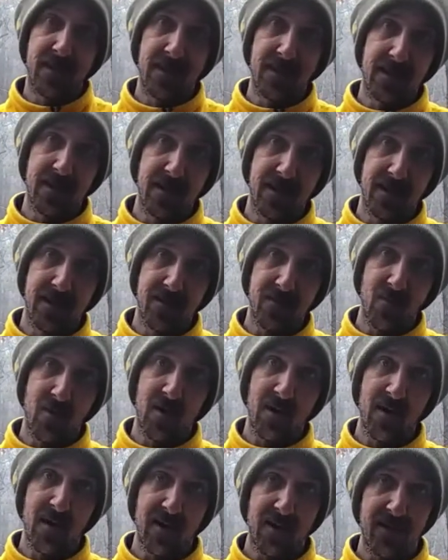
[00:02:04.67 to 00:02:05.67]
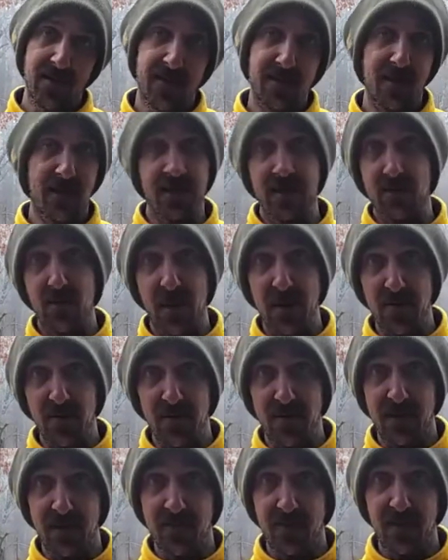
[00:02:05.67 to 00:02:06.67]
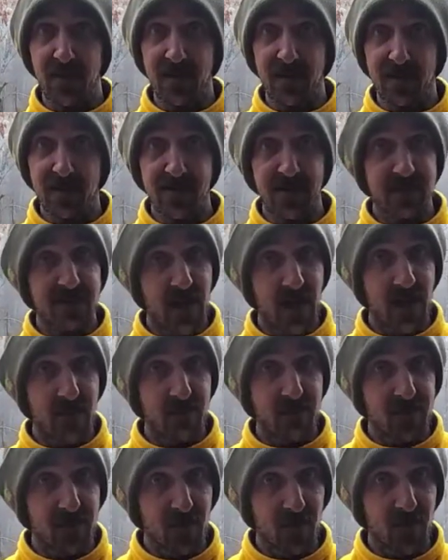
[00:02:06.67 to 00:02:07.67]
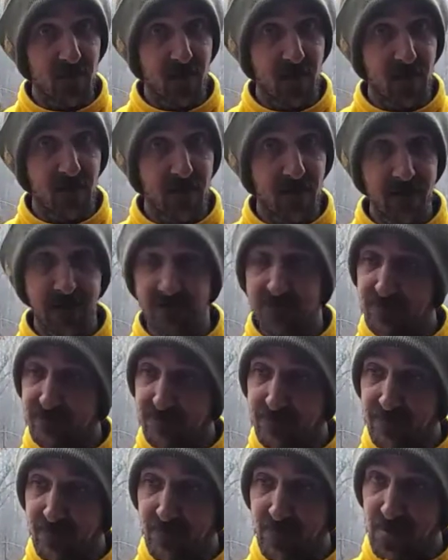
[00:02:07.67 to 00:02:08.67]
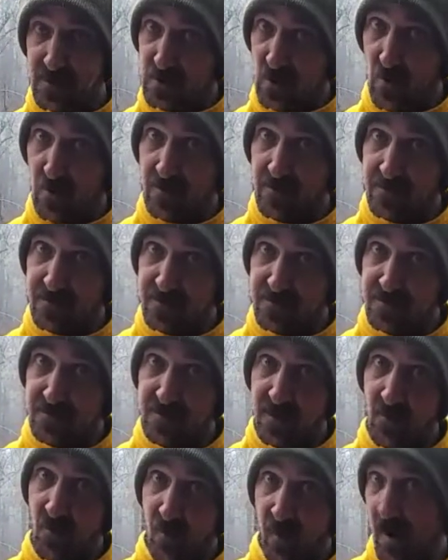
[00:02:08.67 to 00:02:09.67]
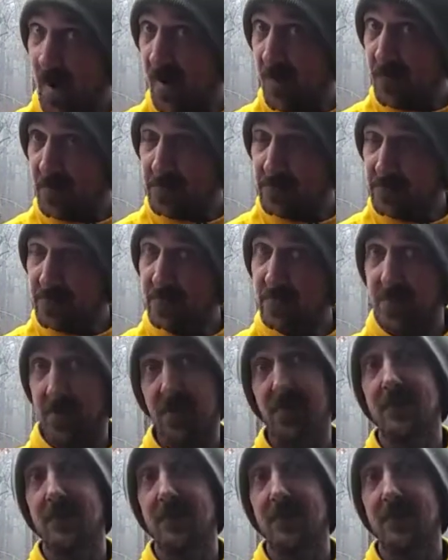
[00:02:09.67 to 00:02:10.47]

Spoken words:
it is what it is, especially in the times that we are and the shortages that we're having. So